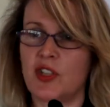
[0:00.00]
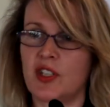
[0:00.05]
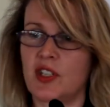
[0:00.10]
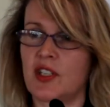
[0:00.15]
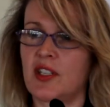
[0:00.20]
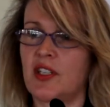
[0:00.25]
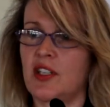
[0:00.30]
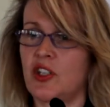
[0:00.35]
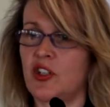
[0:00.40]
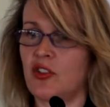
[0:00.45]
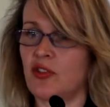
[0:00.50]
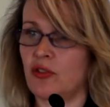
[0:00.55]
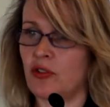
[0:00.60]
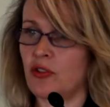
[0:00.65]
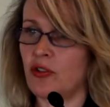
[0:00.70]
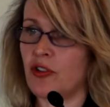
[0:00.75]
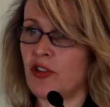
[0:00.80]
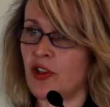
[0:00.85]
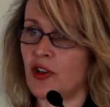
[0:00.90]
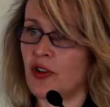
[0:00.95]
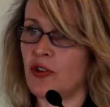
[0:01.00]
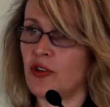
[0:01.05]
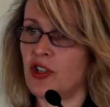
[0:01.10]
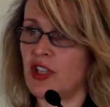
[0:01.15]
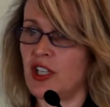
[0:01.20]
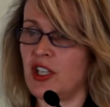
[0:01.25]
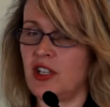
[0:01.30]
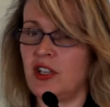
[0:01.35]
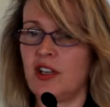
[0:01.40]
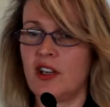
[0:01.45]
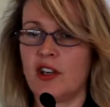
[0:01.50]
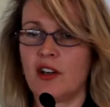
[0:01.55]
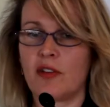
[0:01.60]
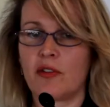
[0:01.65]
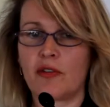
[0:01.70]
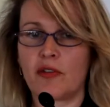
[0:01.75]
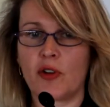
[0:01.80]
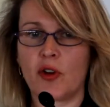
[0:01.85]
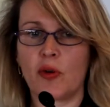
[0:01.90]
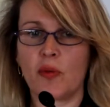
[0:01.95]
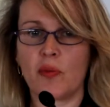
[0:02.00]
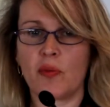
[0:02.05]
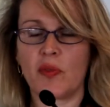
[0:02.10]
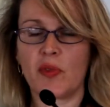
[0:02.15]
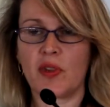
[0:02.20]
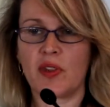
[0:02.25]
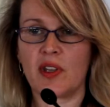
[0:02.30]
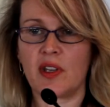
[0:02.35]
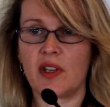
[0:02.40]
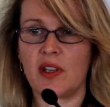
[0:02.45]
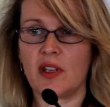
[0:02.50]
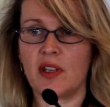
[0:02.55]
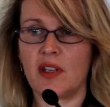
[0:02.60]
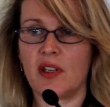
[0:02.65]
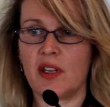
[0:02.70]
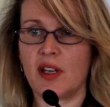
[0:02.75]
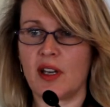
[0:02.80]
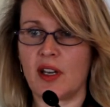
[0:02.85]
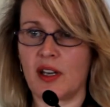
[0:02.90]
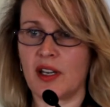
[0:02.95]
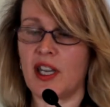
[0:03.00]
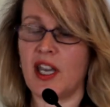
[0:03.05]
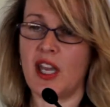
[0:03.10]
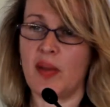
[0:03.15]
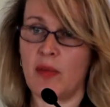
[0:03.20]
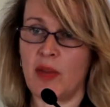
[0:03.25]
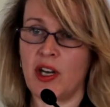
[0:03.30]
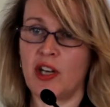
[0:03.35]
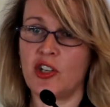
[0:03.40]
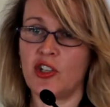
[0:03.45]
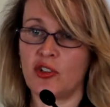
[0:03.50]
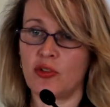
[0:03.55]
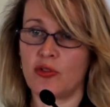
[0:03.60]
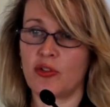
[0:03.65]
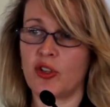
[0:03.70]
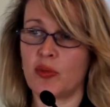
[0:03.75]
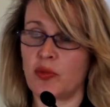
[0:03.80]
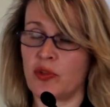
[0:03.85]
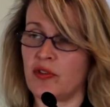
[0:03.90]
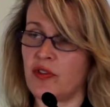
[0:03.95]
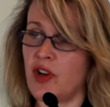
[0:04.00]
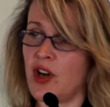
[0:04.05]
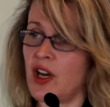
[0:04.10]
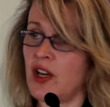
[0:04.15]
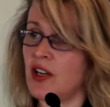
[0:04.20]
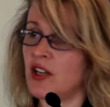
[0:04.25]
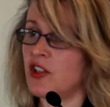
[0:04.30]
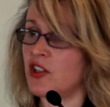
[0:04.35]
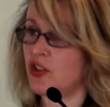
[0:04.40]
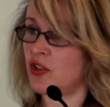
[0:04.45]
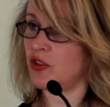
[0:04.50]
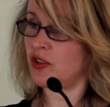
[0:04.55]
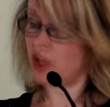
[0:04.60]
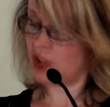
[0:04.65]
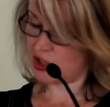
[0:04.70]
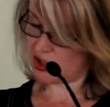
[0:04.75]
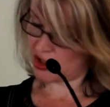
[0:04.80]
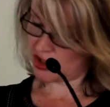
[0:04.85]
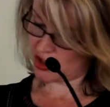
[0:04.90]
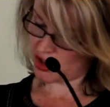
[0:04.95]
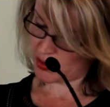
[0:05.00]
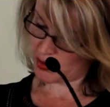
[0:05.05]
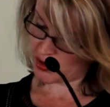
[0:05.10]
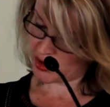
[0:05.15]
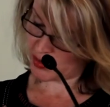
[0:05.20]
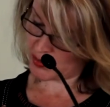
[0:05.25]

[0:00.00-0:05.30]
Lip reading: decisional authority from the care manager or the provider to the consumer